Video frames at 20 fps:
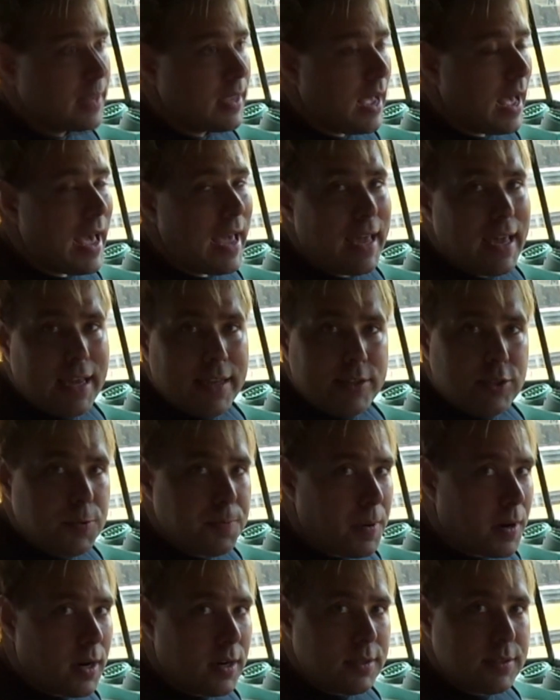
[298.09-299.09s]
IH
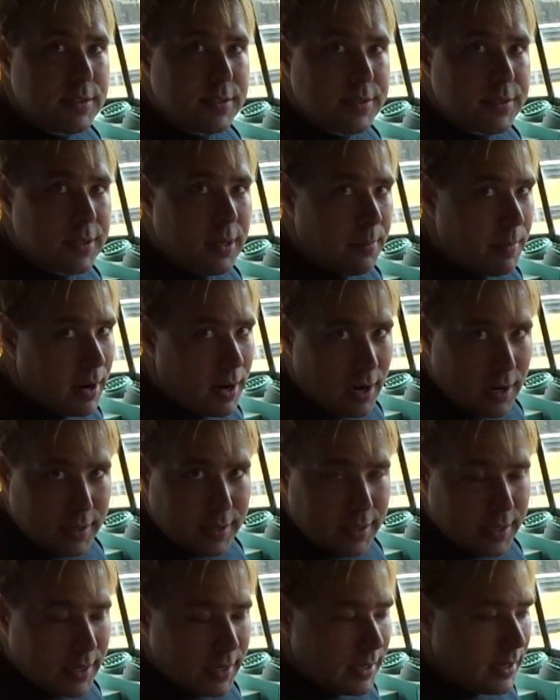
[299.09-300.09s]
Parts
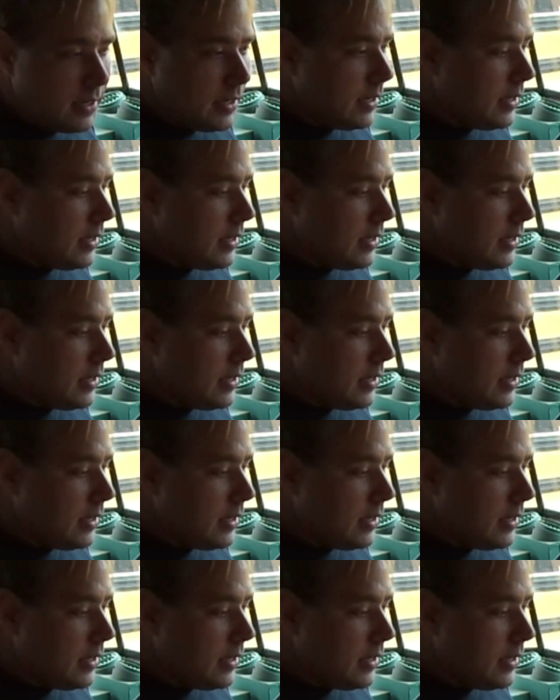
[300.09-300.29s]
America.